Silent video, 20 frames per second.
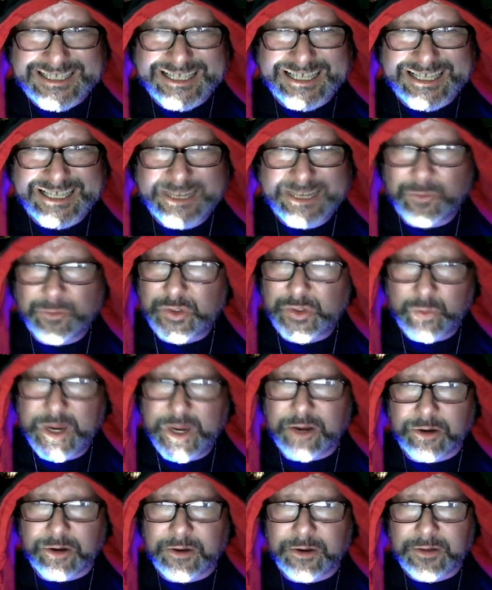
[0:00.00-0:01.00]
it was
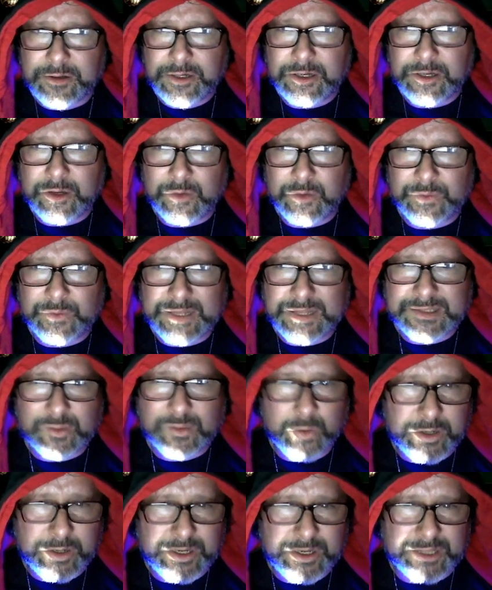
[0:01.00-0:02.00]
weird. That's
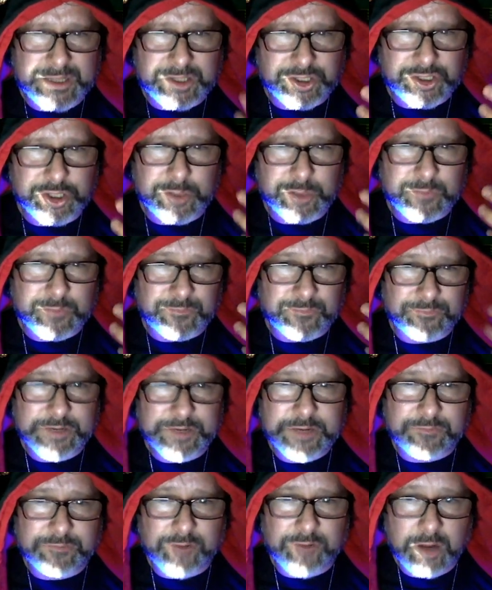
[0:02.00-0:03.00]
where you get the term
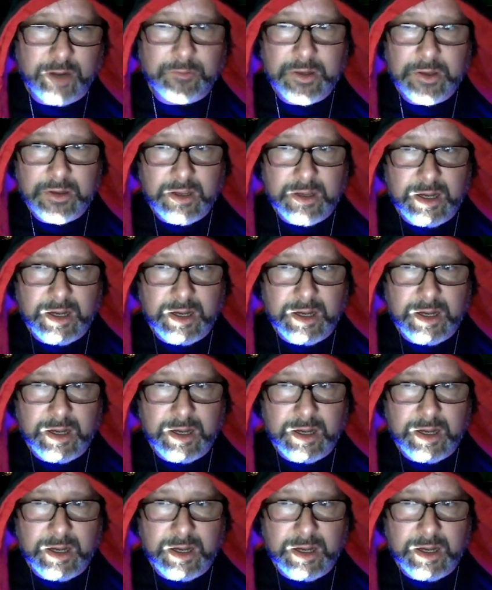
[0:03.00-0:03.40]
freak from.